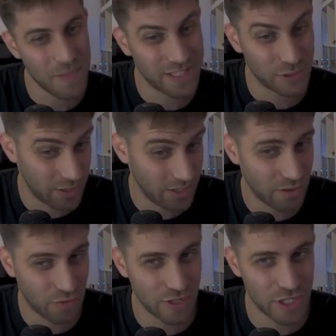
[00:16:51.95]
So king
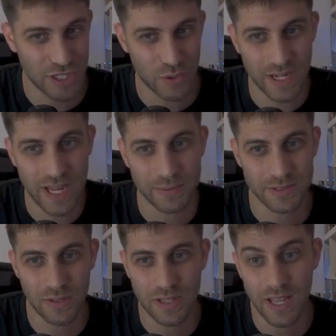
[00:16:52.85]
d3 just winning
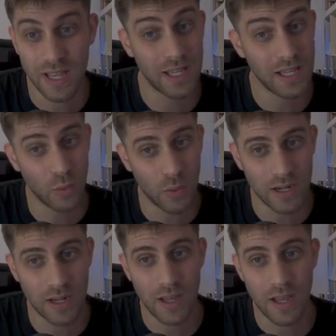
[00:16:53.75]
absolutely. King e1.